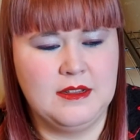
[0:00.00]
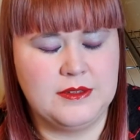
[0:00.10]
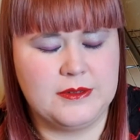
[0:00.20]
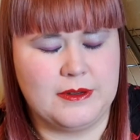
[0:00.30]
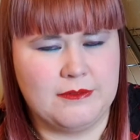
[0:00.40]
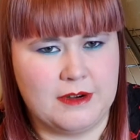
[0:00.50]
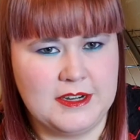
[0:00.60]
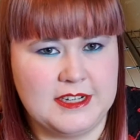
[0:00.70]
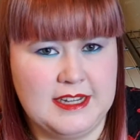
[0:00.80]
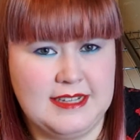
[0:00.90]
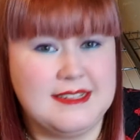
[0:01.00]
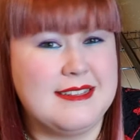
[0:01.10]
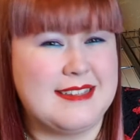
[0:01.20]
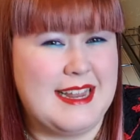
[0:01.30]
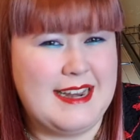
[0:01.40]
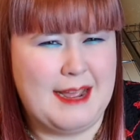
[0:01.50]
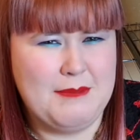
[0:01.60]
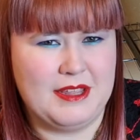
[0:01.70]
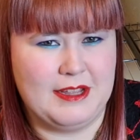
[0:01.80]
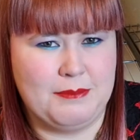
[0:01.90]
So unfortunately since then
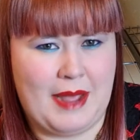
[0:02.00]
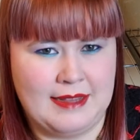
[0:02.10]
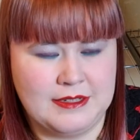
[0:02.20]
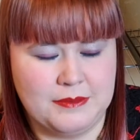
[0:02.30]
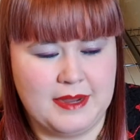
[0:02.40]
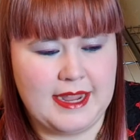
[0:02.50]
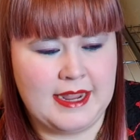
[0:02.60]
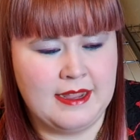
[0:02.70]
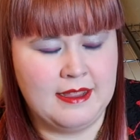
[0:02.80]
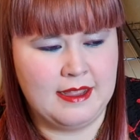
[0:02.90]
Nebula passed away,